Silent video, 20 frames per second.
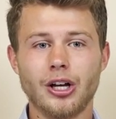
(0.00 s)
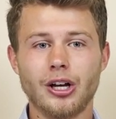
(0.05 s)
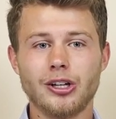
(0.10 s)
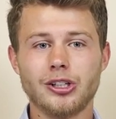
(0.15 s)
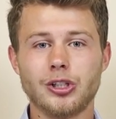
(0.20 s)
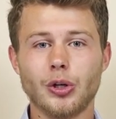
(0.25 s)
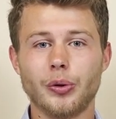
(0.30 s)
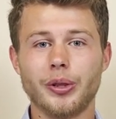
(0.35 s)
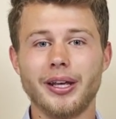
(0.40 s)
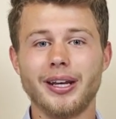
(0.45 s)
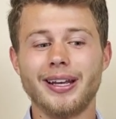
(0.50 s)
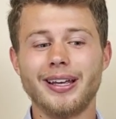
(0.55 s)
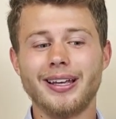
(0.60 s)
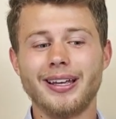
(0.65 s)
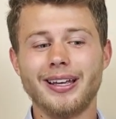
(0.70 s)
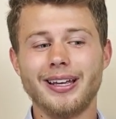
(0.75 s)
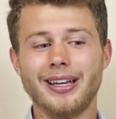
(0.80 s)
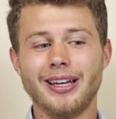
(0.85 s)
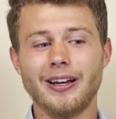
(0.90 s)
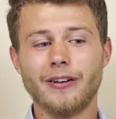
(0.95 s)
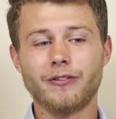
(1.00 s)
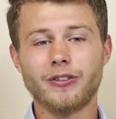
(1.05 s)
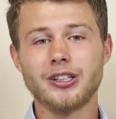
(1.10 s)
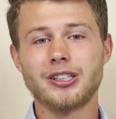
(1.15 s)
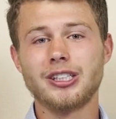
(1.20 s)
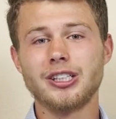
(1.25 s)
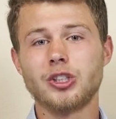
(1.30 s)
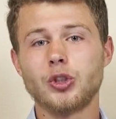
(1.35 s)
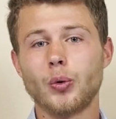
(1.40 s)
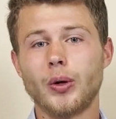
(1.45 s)
so that if the
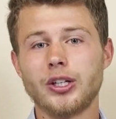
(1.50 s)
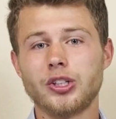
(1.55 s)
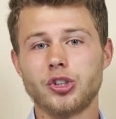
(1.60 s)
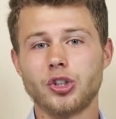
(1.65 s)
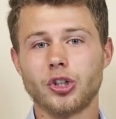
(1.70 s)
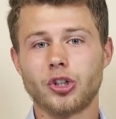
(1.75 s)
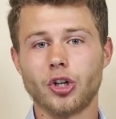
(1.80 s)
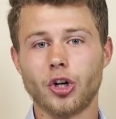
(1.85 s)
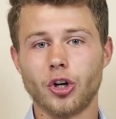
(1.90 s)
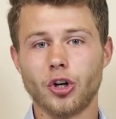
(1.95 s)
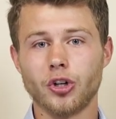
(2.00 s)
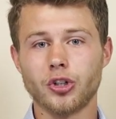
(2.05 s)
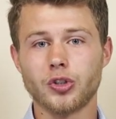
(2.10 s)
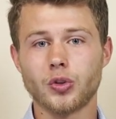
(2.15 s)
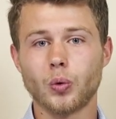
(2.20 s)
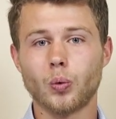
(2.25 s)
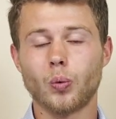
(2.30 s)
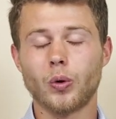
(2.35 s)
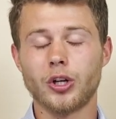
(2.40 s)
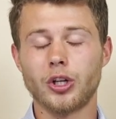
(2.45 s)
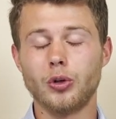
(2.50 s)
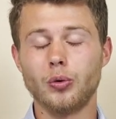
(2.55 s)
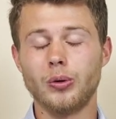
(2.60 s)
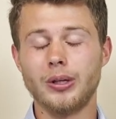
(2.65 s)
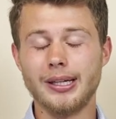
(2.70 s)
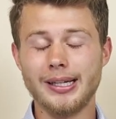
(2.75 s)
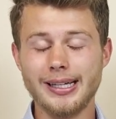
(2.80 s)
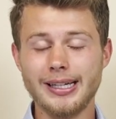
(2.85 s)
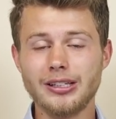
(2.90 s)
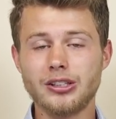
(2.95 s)
situation occurs where you
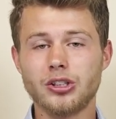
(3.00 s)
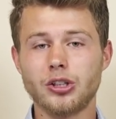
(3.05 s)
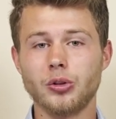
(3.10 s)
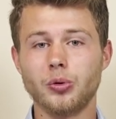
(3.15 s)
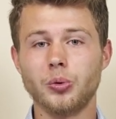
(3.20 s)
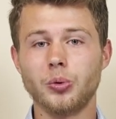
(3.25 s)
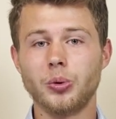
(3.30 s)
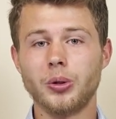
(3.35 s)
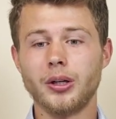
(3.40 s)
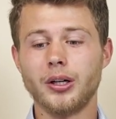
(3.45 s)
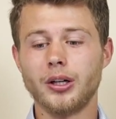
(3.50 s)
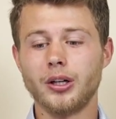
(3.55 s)
need to